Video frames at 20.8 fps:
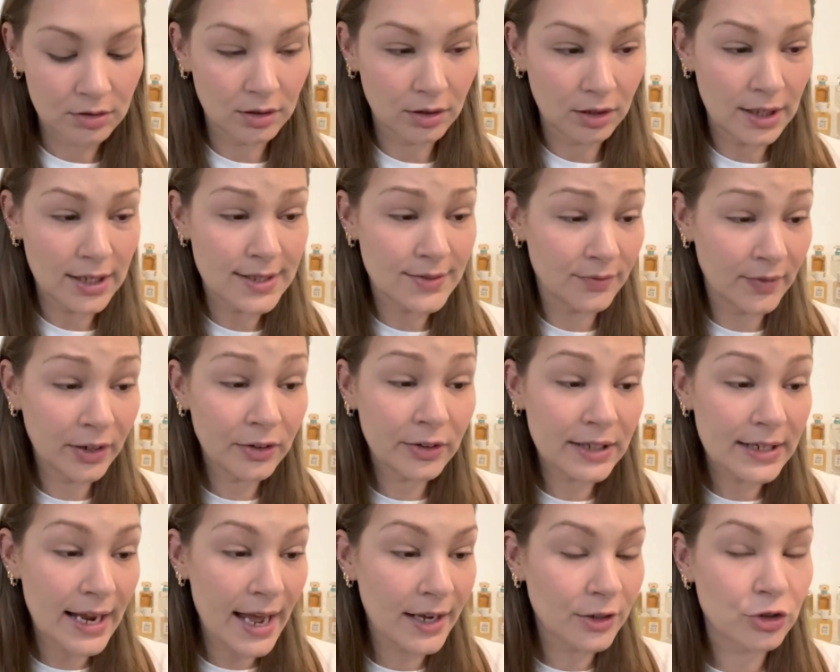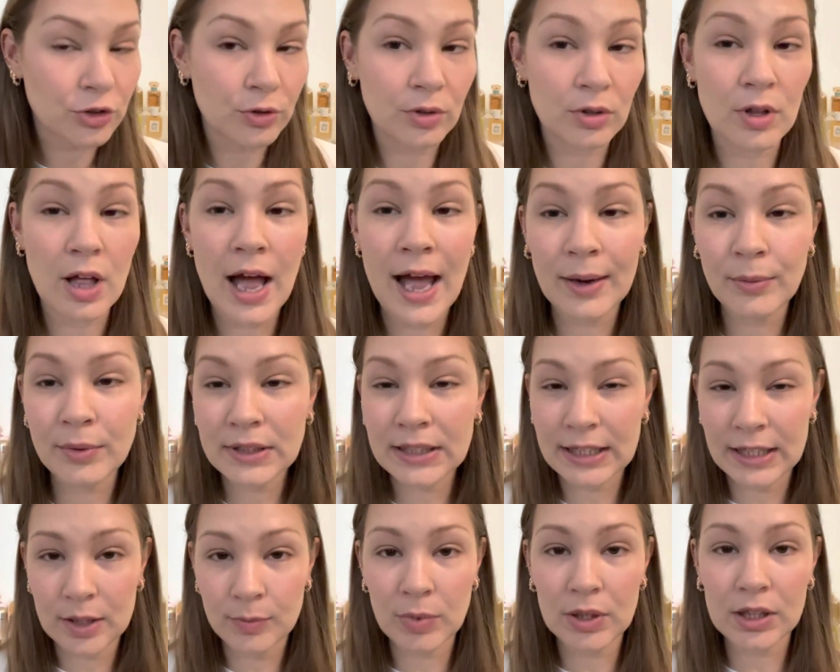It's very natural. I would
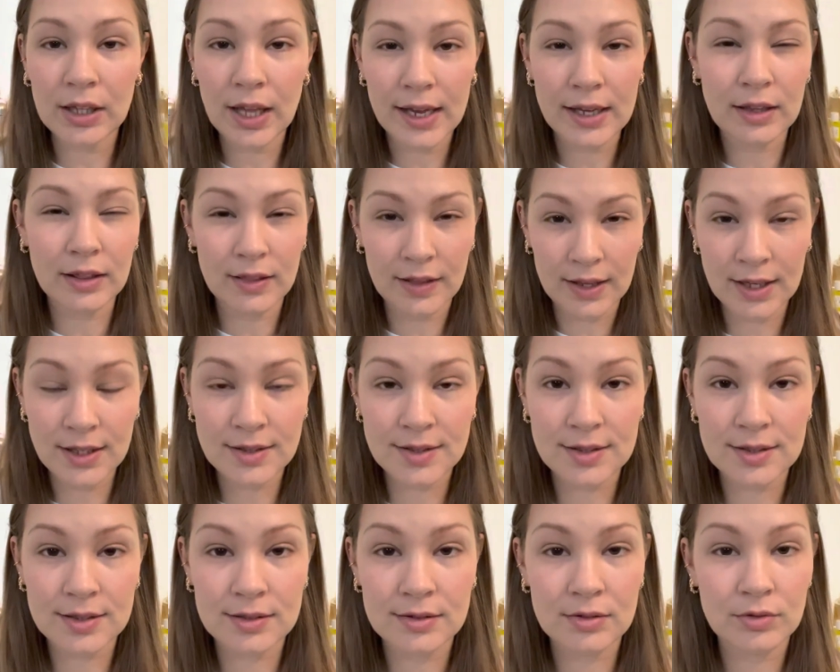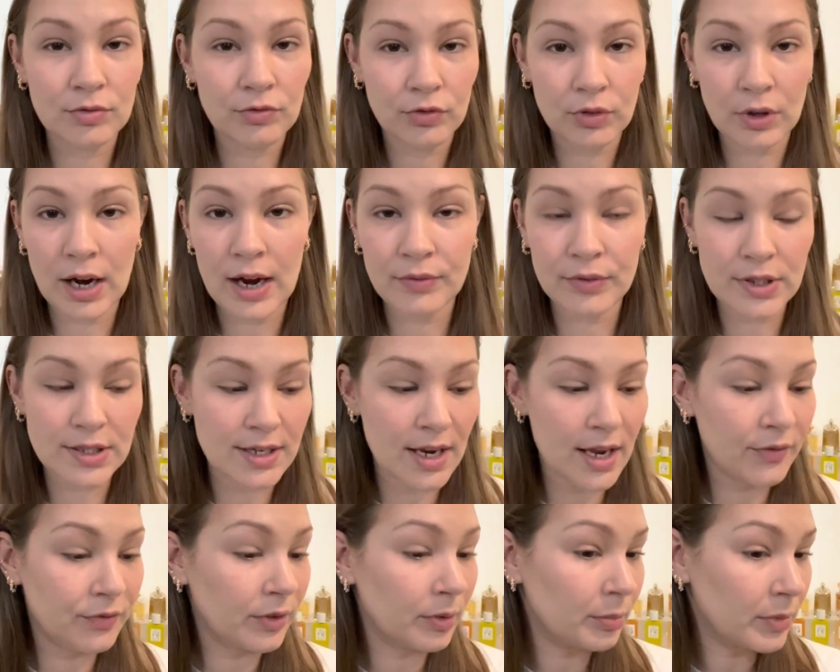keep it like this for every
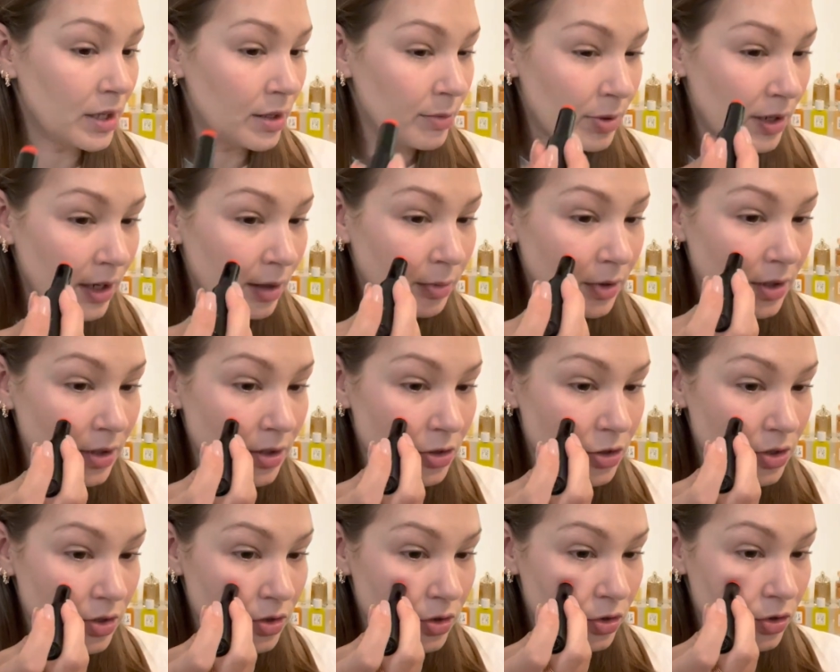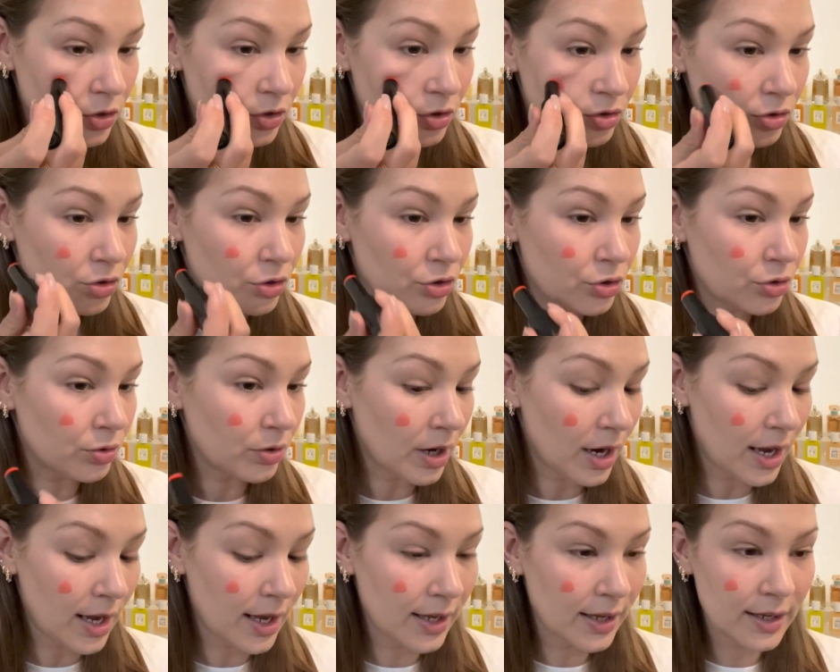day for me, but I'm gonna just
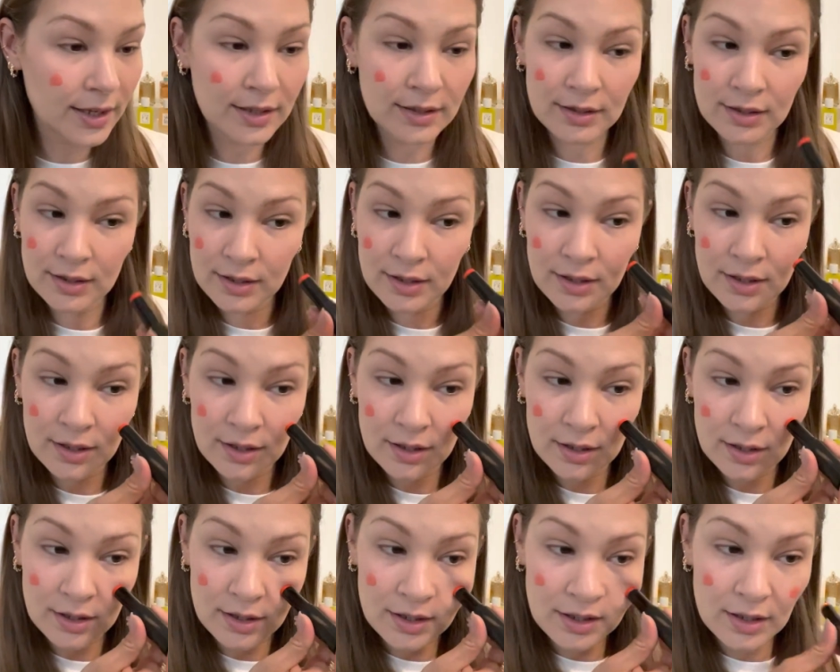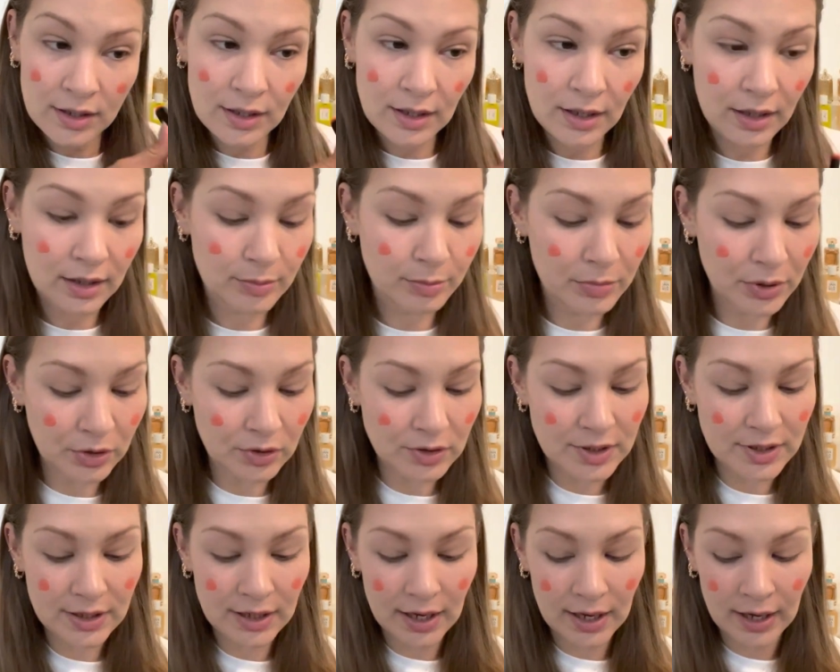try and
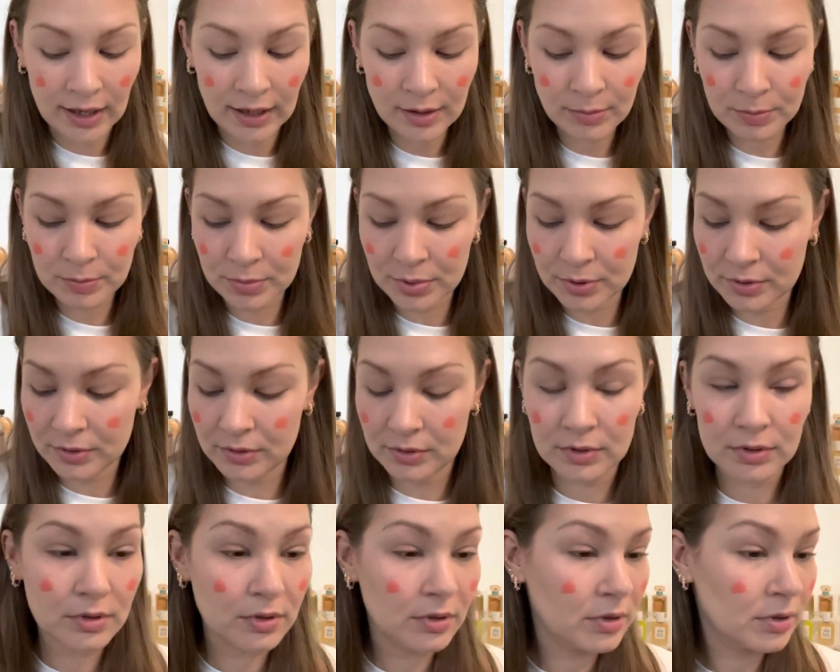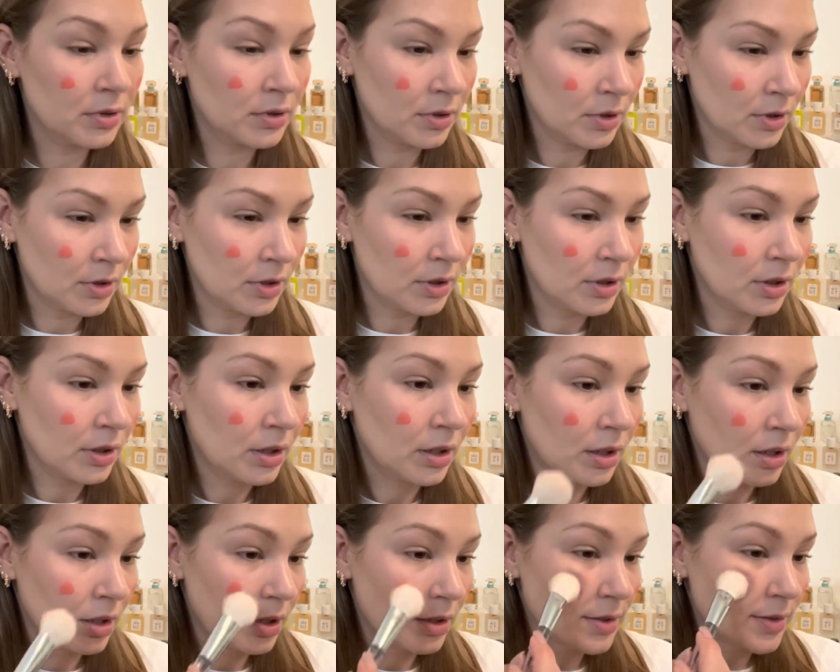build it up
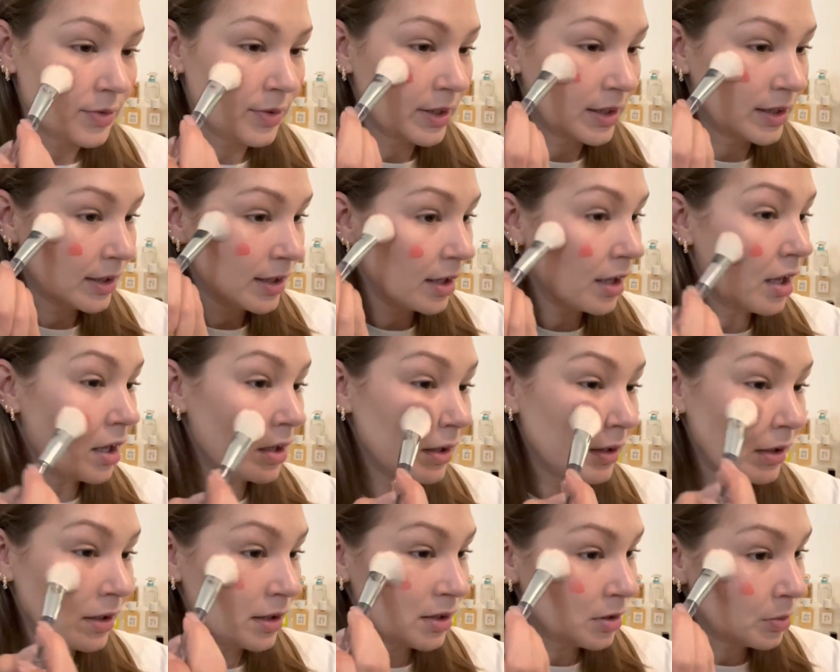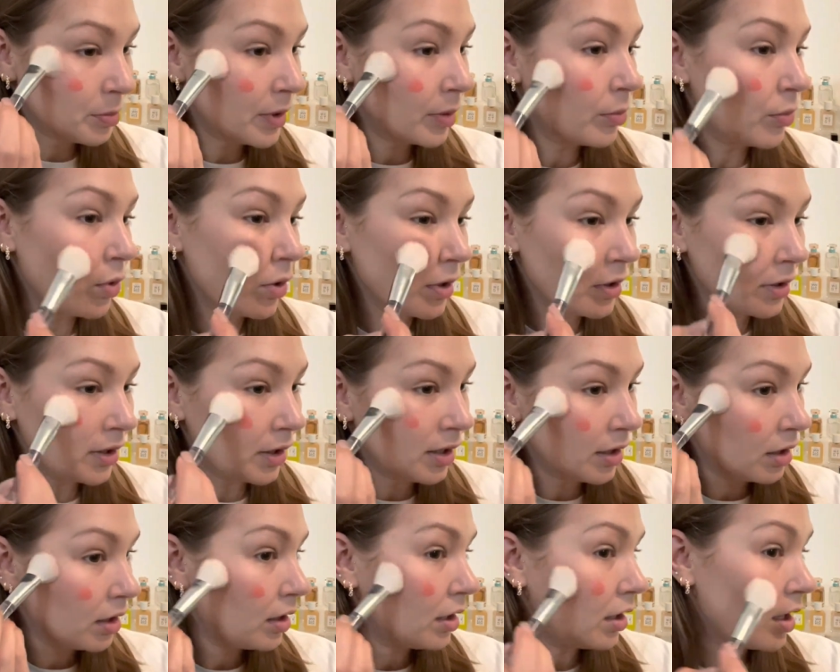so we can get a little bit more
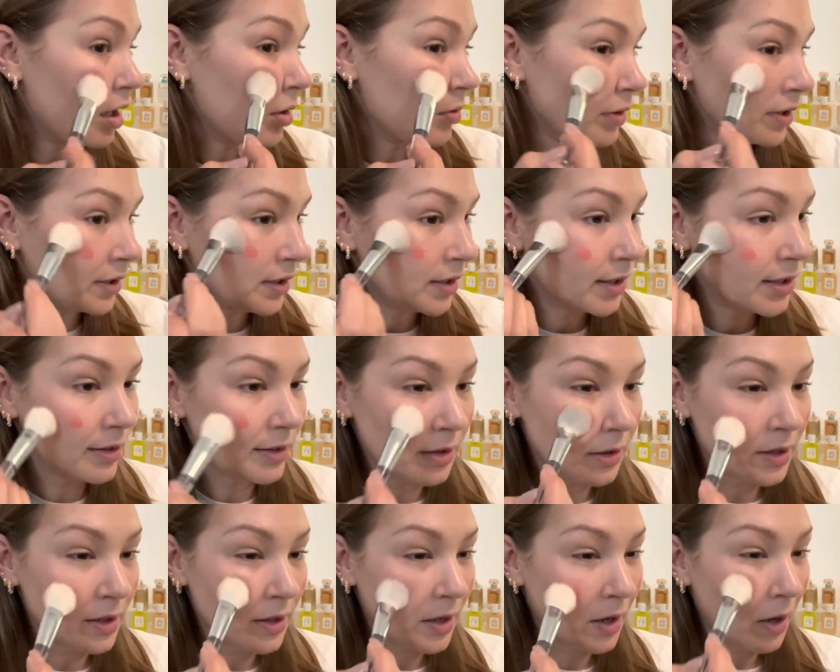going here.